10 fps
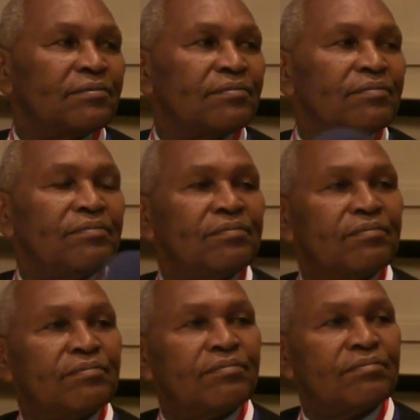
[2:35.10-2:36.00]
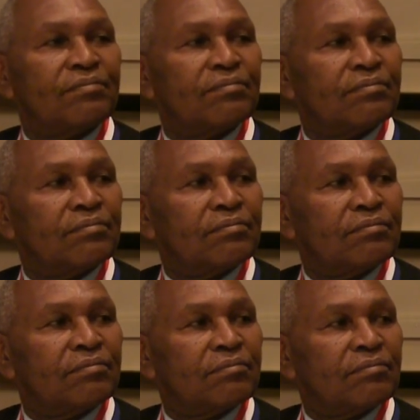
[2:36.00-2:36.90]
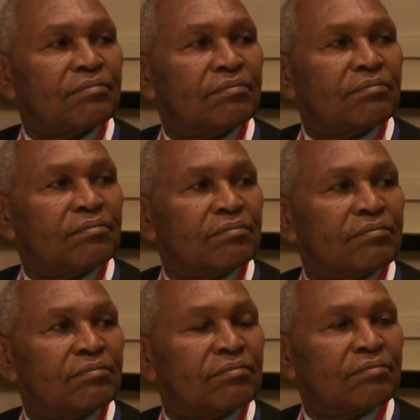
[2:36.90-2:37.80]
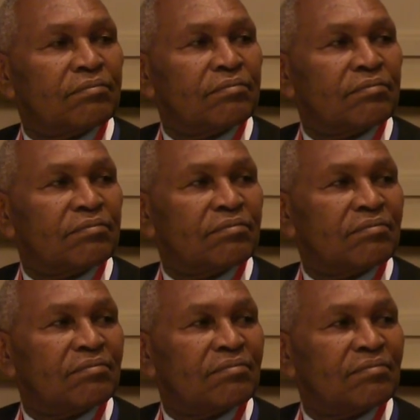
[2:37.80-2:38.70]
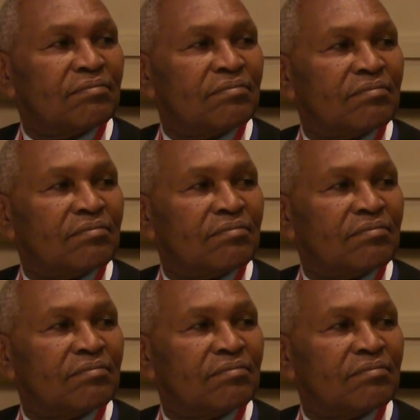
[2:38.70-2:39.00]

[no speech]